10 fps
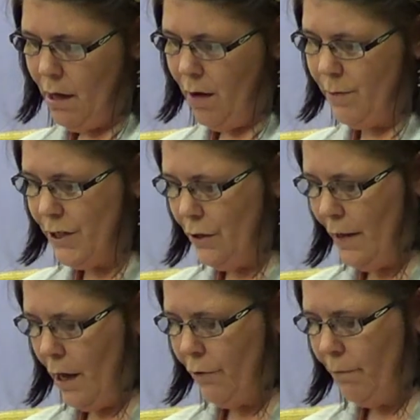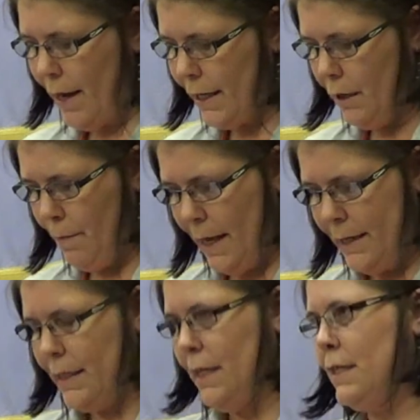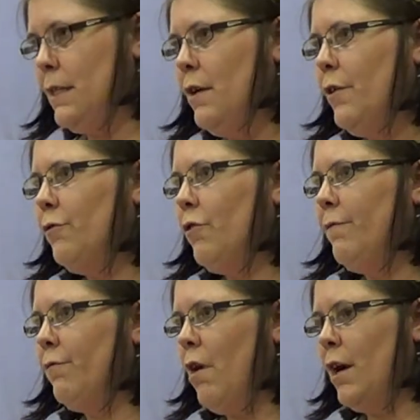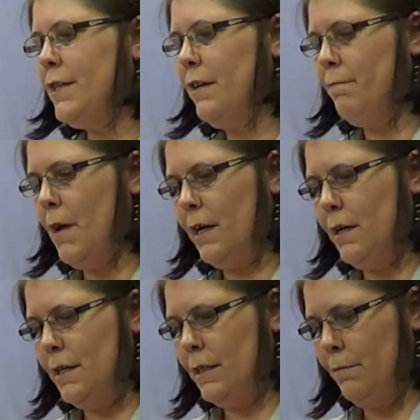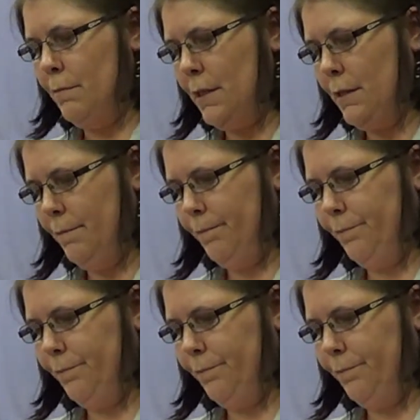and we do that on a regular basis through a variety of mechanisms.